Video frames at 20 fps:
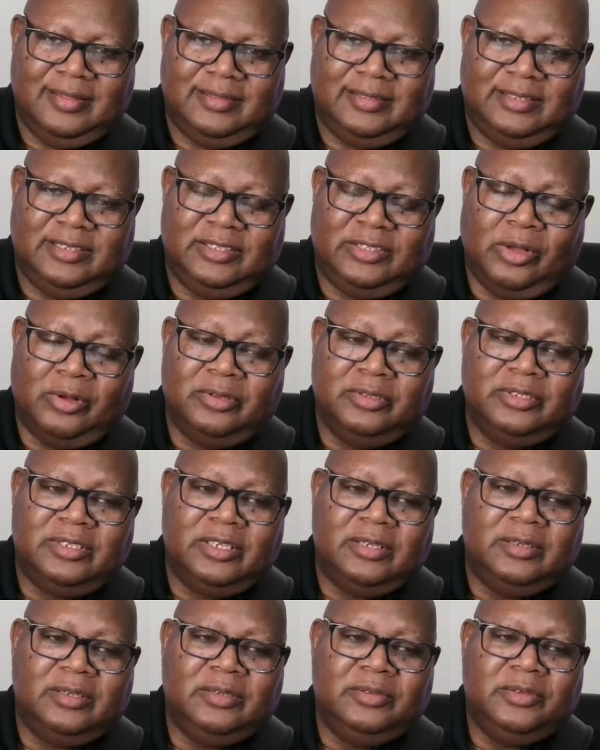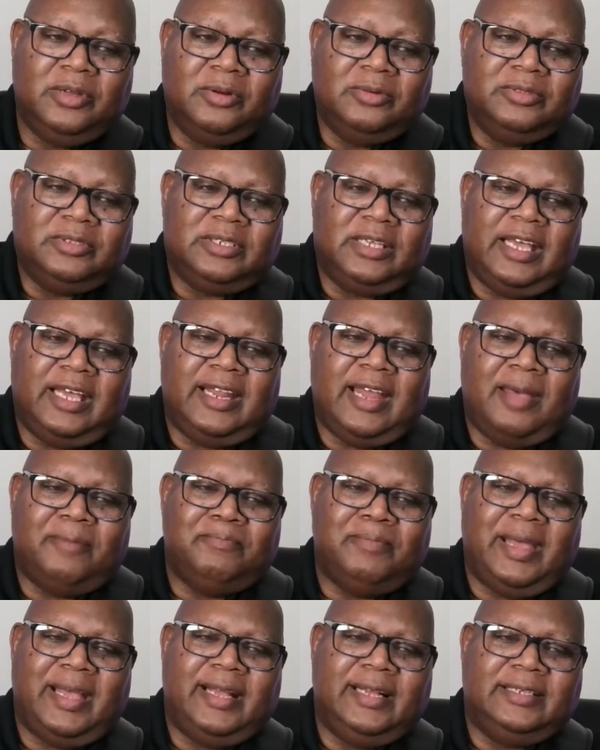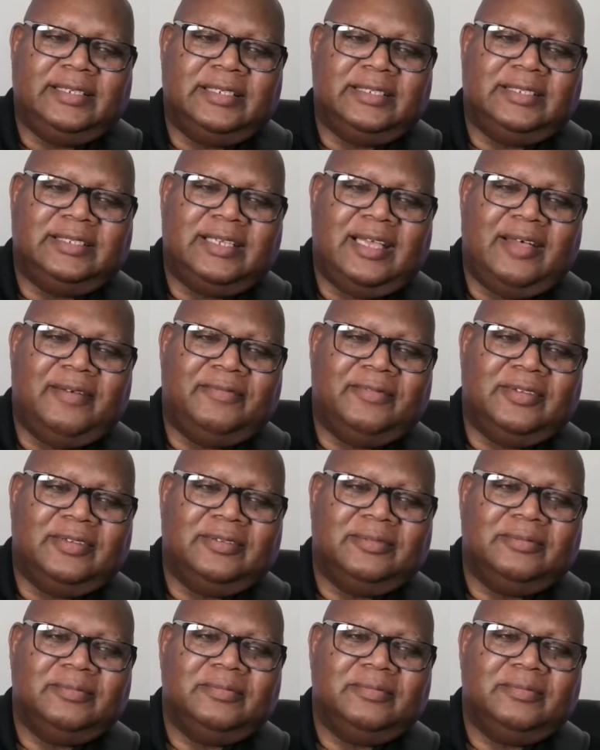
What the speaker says: So those are the notes in that major 7.